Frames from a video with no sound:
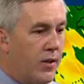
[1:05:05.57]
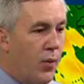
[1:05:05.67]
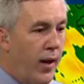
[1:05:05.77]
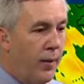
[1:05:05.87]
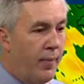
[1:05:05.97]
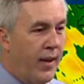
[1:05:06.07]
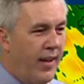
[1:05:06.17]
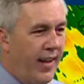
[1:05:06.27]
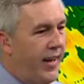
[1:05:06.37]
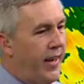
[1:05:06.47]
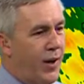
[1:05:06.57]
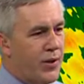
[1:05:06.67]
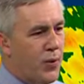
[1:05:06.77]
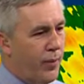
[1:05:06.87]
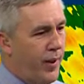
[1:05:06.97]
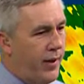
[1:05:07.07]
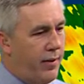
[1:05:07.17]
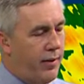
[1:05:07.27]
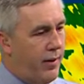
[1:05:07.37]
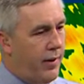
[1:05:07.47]
well. And again, a storm that
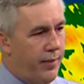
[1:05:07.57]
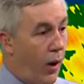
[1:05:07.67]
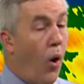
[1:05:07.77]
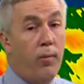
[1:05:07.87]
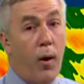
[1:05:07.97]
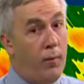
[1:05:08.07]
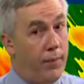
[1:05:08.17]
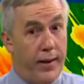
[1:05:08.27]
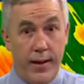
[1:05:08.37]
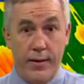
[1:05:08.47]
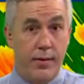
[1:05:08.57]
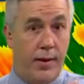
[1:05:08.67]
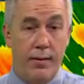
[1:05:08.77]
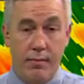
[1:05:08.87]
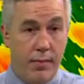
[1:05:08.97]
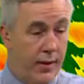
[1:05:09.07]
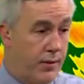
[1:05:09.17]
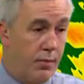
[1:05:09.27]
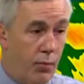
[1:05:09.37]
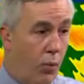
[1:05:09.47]
hopefully
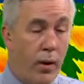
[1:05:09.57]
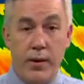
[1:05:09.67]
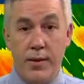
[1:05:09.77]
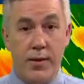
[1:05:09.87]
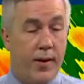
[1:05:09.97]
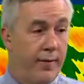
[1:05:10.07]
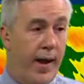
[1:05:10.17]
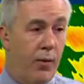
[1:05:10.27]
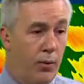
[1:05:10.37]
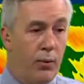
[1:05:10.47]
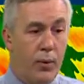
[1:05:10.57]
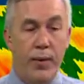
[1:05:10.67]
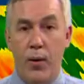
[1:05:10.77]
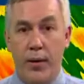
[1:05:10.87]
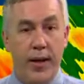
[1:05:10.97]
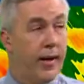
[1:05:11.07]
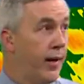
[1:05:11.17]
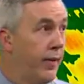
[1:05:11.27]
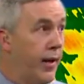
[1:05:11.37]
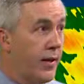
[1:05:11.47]
it's worked itself out. We'll know again
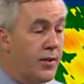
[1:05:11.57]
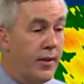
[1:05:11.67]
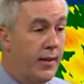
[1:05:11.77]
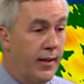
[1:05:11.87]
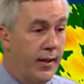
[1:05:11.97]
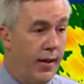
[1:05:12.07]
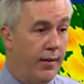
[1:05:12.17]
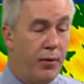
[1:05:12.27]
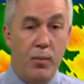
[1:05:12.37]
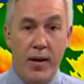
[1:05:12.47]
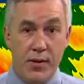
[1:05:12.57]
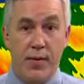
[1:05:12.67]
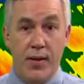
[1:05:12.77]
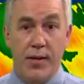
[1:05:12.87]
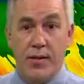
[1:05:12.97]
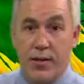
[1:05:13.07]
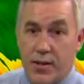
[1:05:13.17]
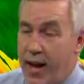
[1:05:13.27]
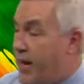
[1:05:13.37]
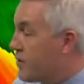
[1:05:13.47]
here in the next few minutes if these
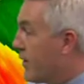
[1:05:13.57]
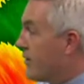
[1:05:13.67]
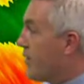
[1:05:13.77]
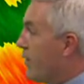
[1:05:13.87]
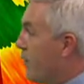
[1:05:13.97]
scans continue to